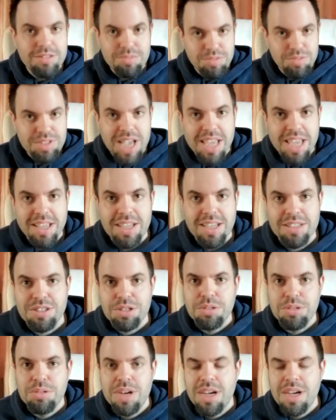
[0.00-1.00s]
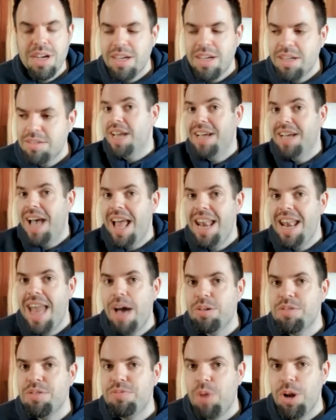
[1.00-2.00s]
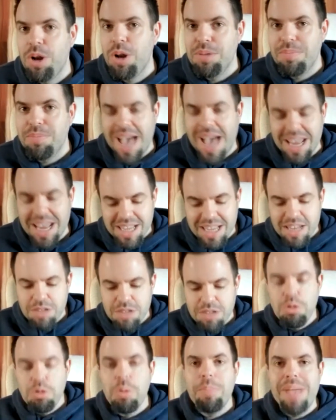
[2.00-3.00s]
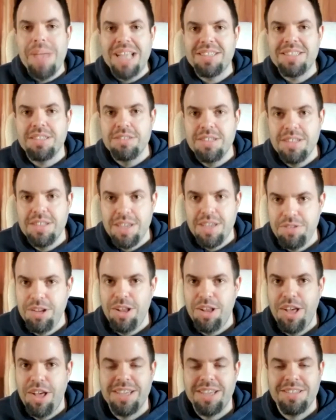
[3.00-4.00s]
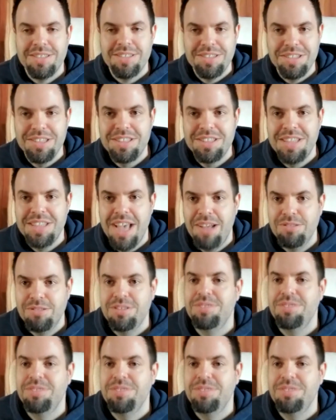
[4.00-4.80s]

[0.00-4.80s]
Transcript: taking it to a louder volume, adding a little more metal, if you like, to the sound.